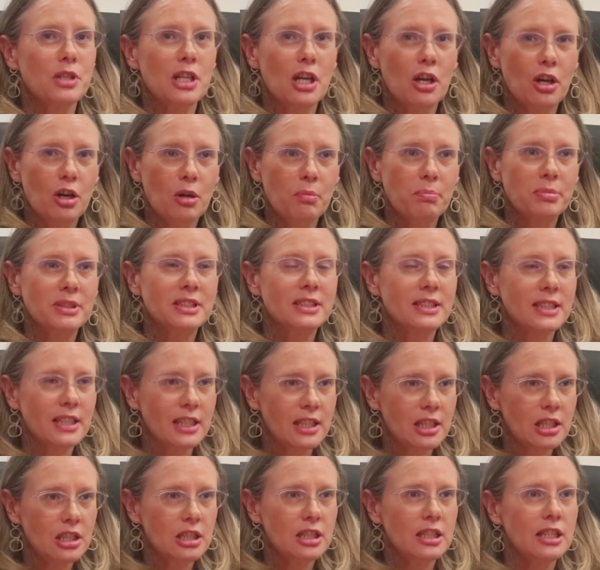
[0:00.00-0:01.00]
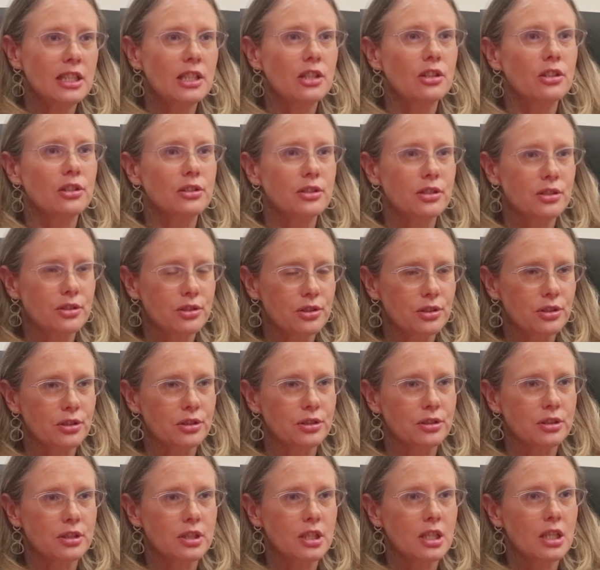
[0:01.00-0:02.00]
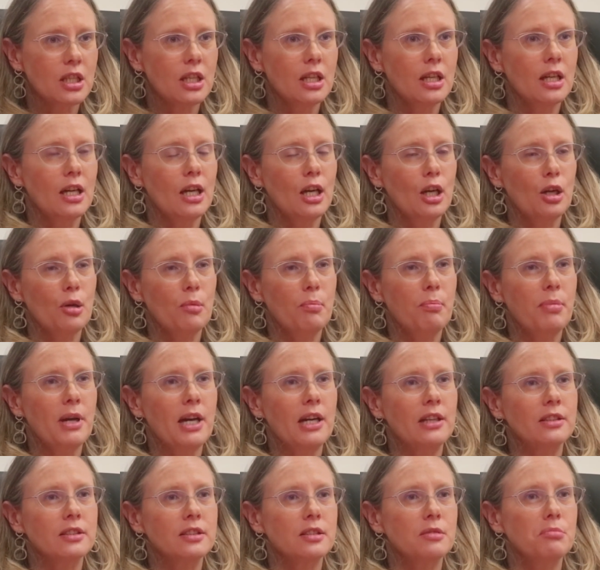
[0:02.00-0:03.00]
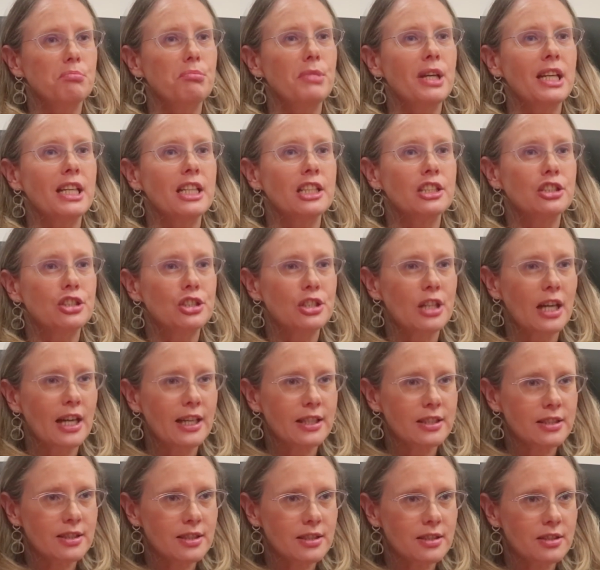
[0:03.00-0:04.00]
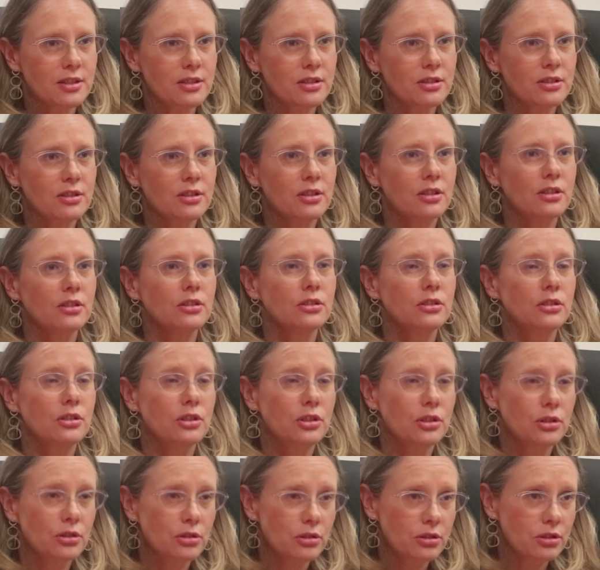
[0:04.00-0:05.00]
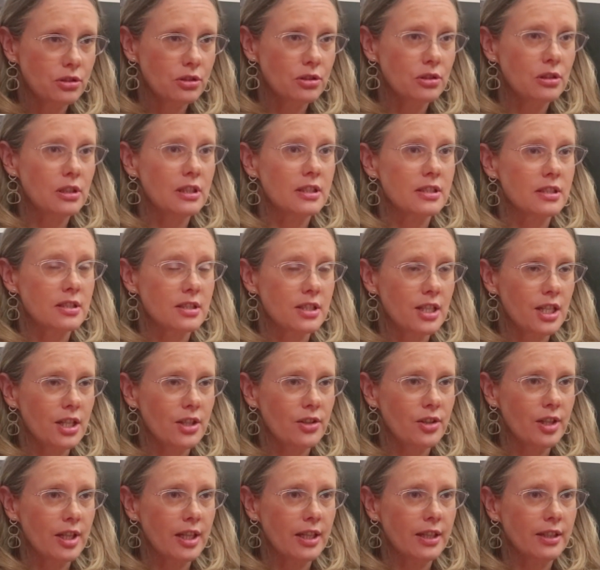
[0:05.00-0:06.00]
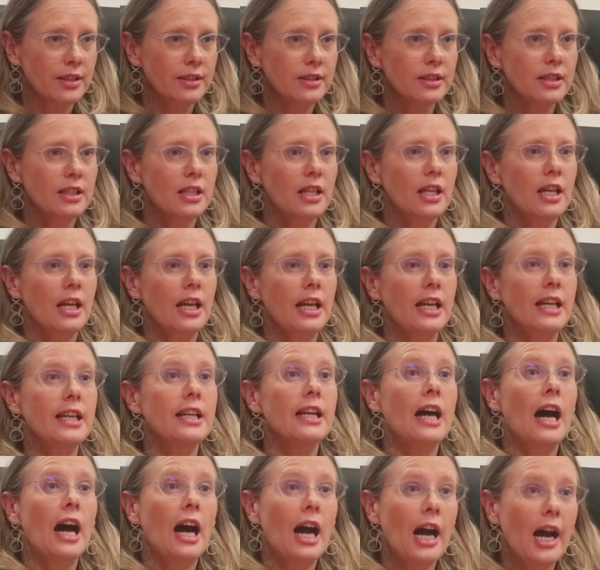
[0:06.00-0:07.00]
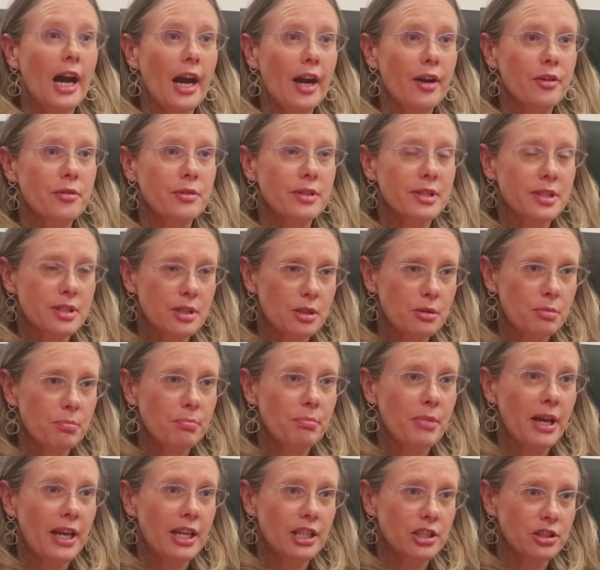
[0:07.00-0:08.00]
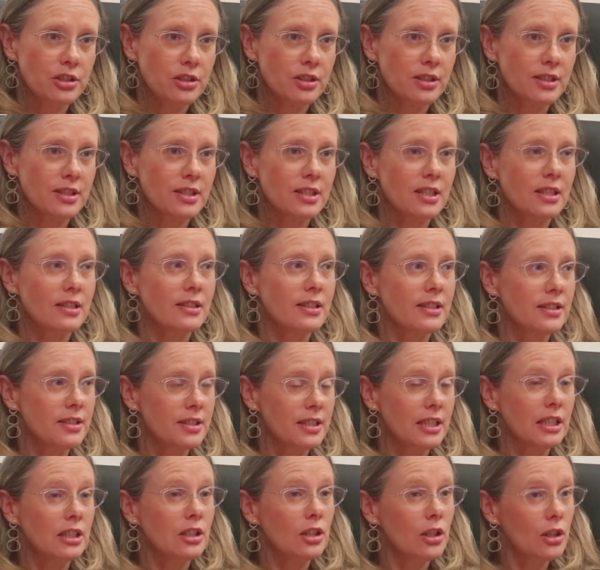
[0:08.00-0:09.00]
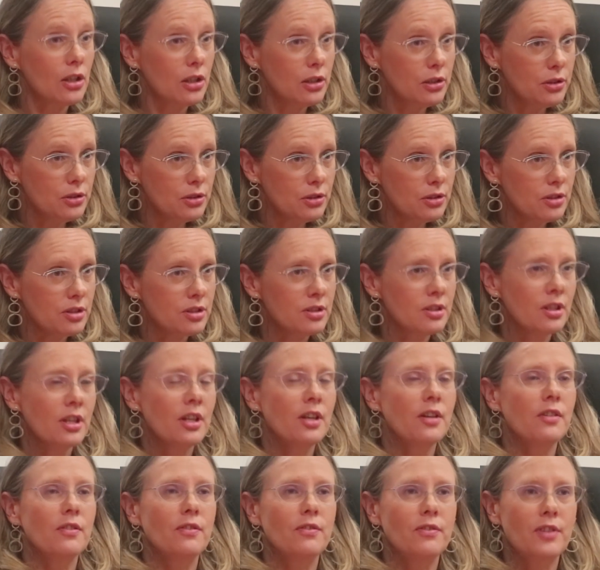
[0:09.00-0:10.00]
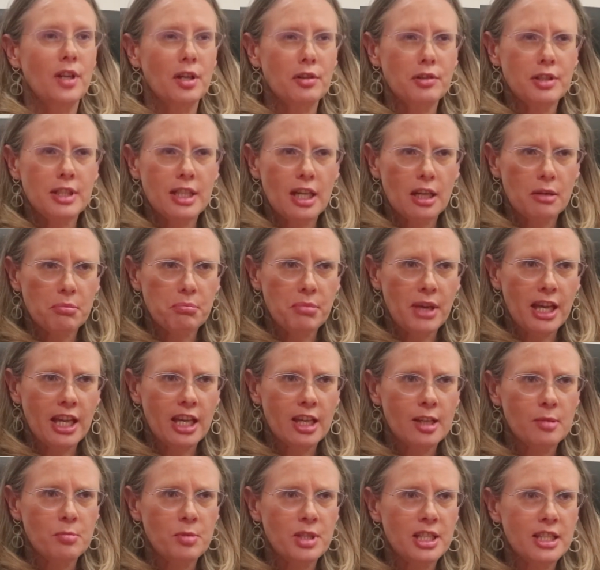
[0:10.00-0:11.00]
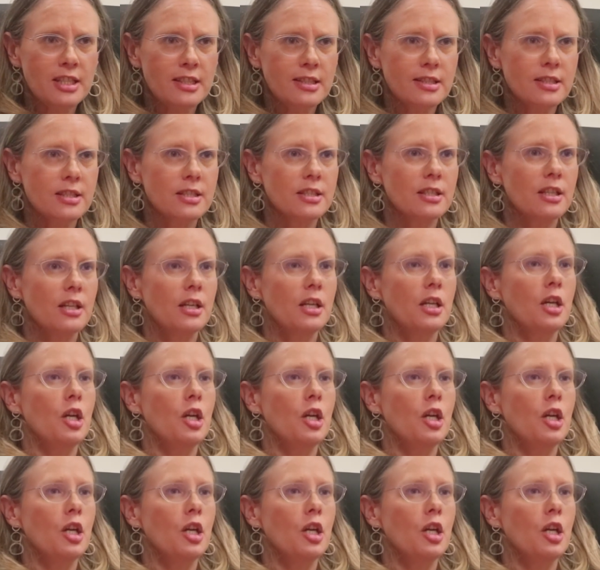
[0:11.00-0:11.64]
we are particularly concerned about meningitis due to listeria in high-risk patients, and this includes very young babies,